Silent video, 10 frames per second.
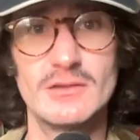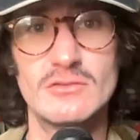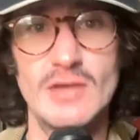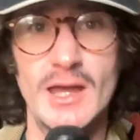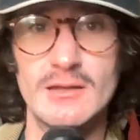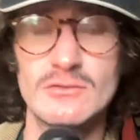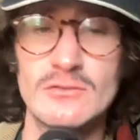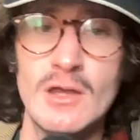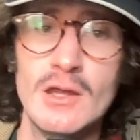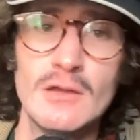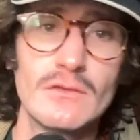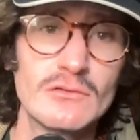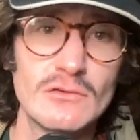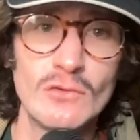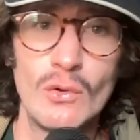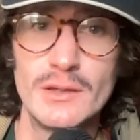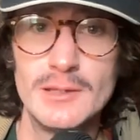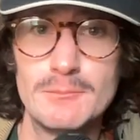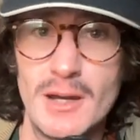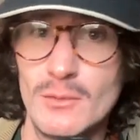checks. This is all
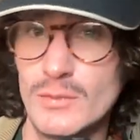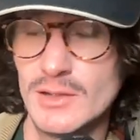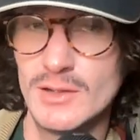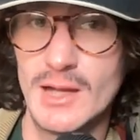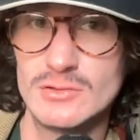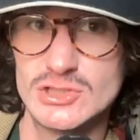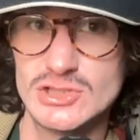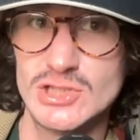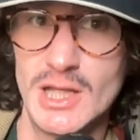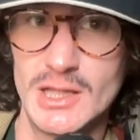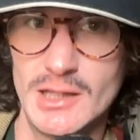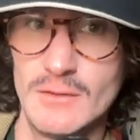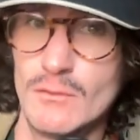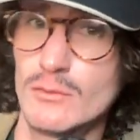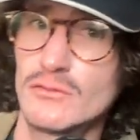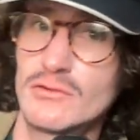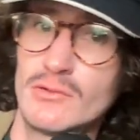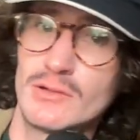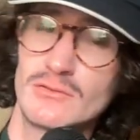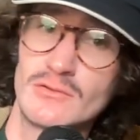in my wheelhouse shit, and those
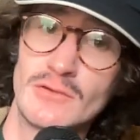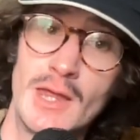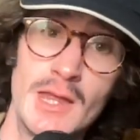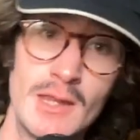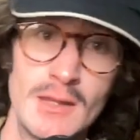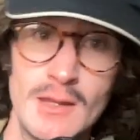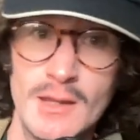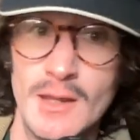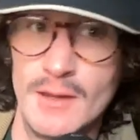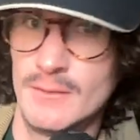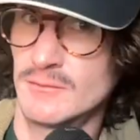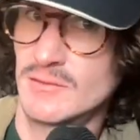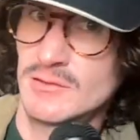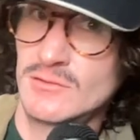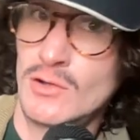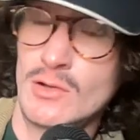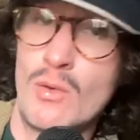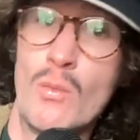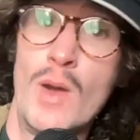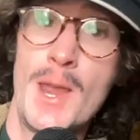series is hit. And then TikTok
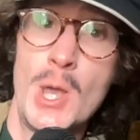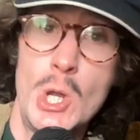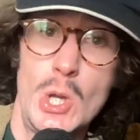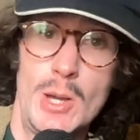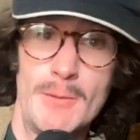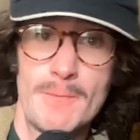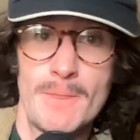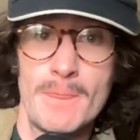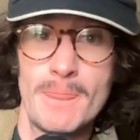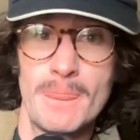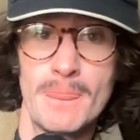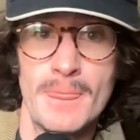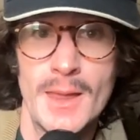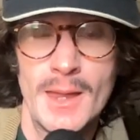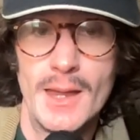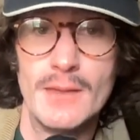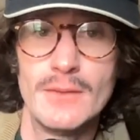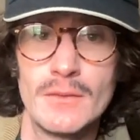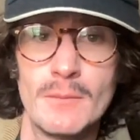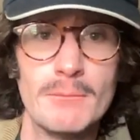went up. And
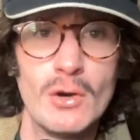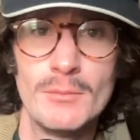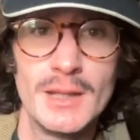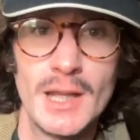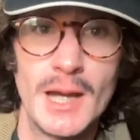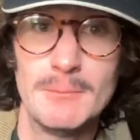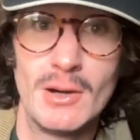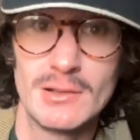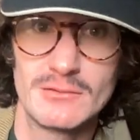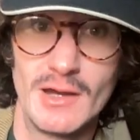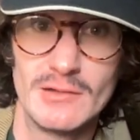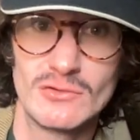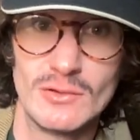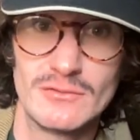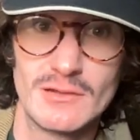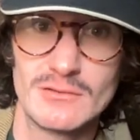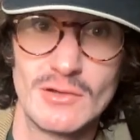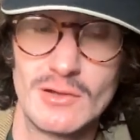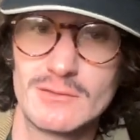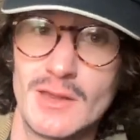then the moment I monetized on
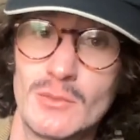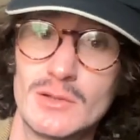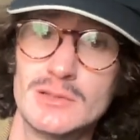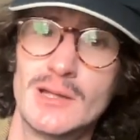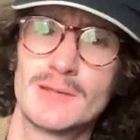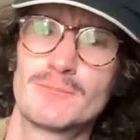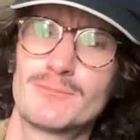TikTok, they were like,